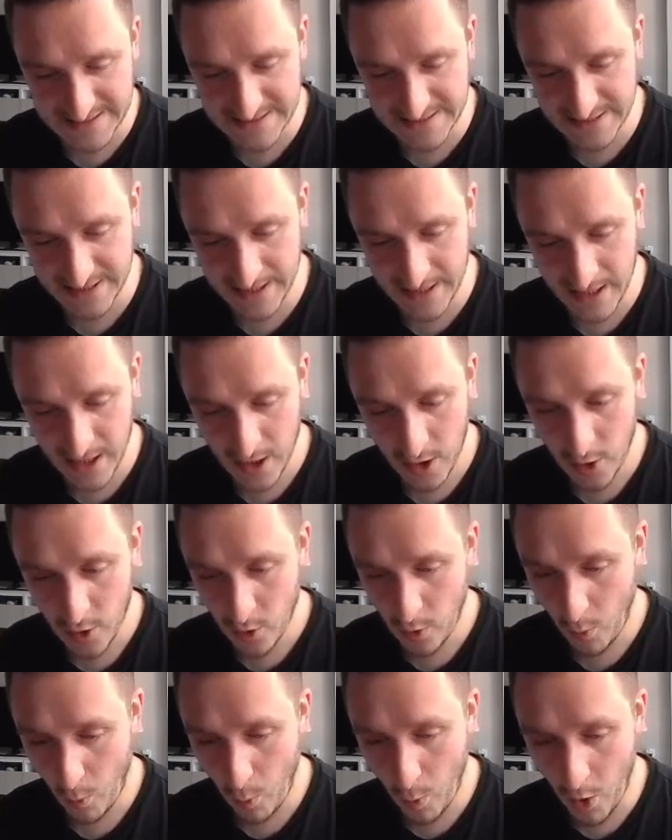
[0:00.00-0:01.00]
see
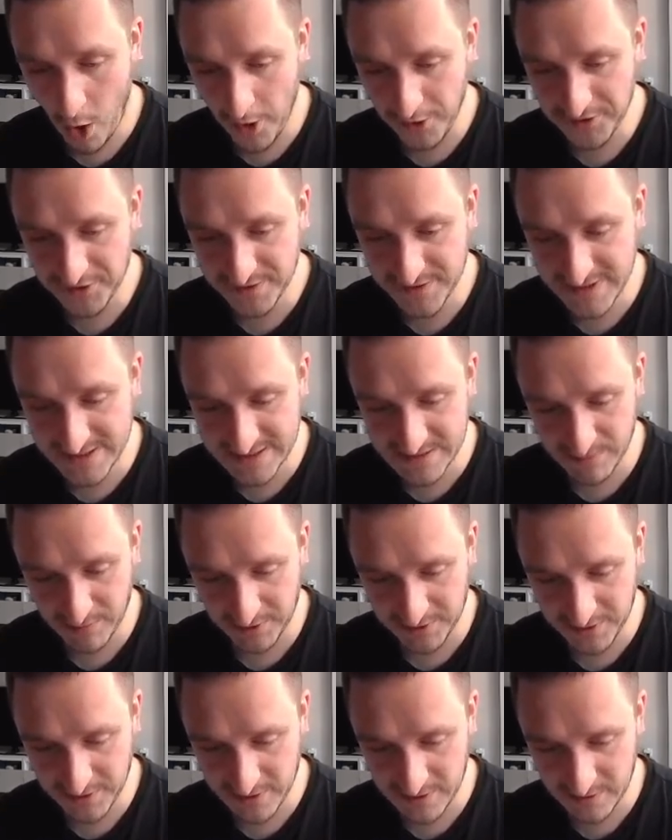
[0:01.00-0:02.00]
what this
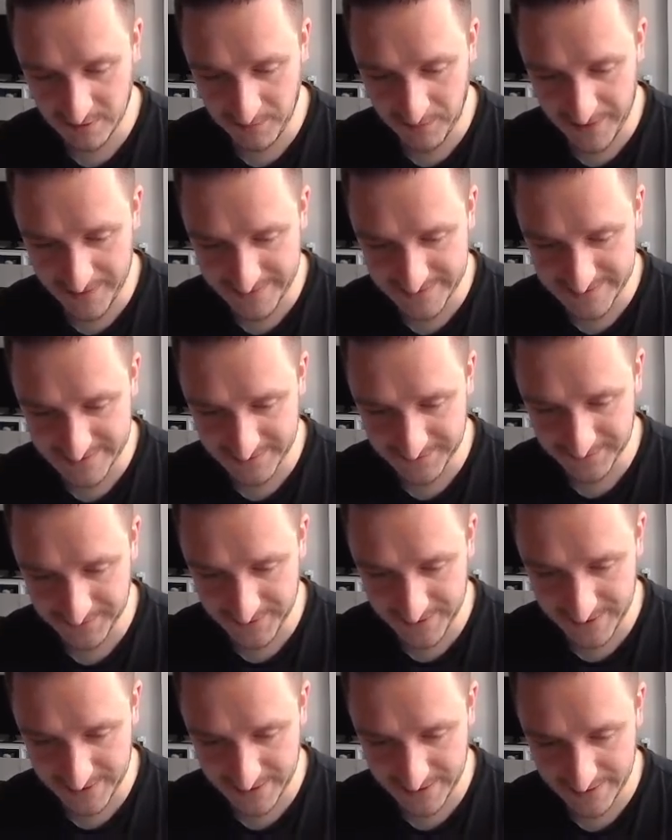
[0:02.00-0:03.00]
particular person
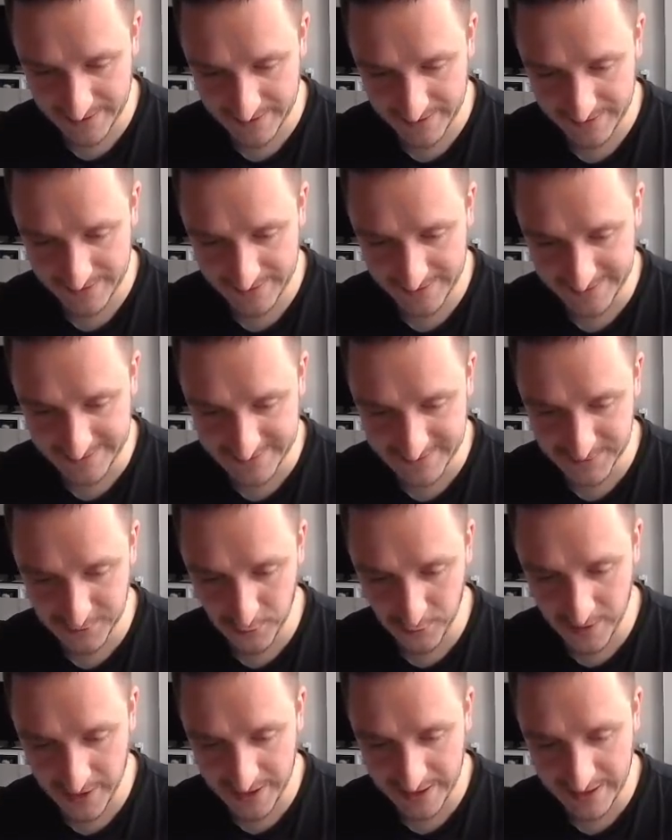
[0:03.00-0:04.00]
is
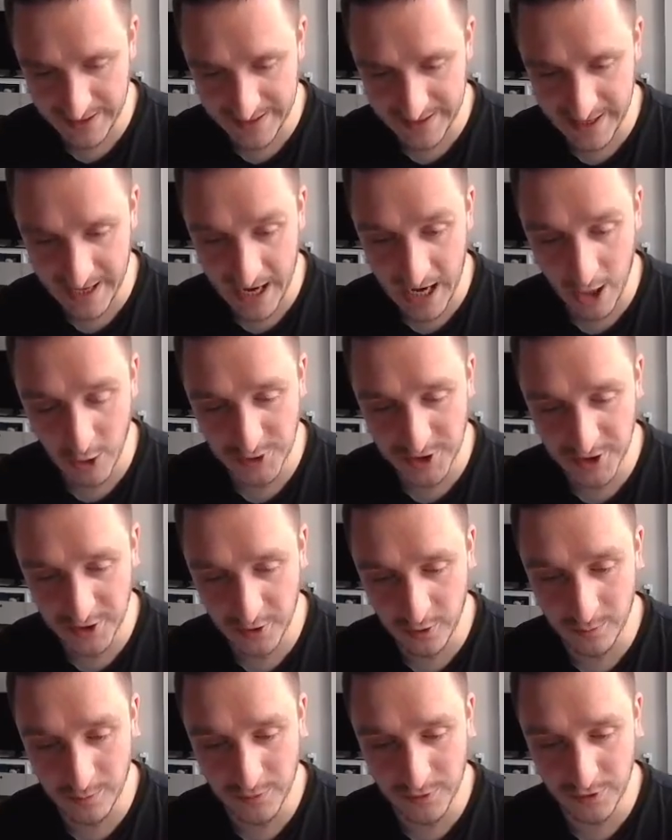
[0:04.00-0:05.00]
doing and how they
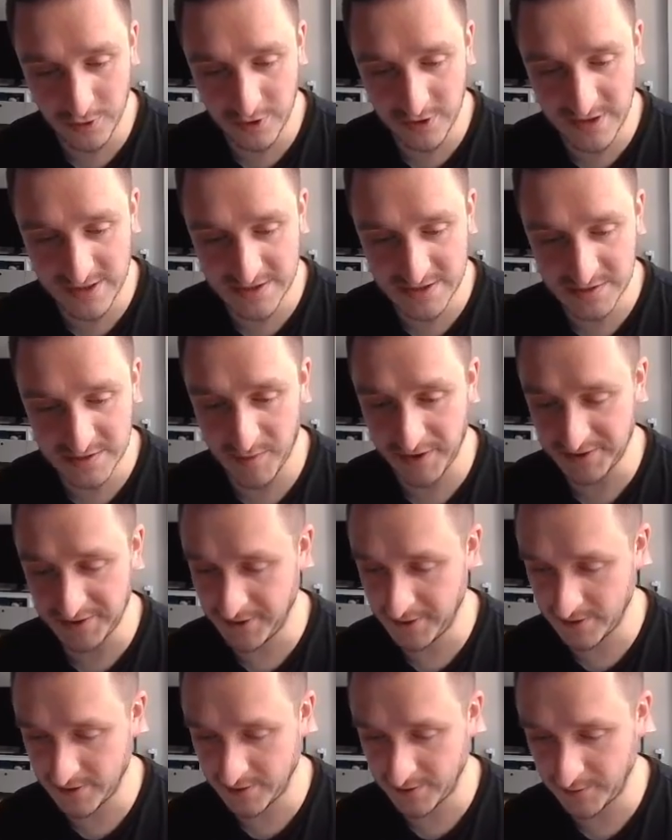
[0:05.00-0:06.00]
compute this particular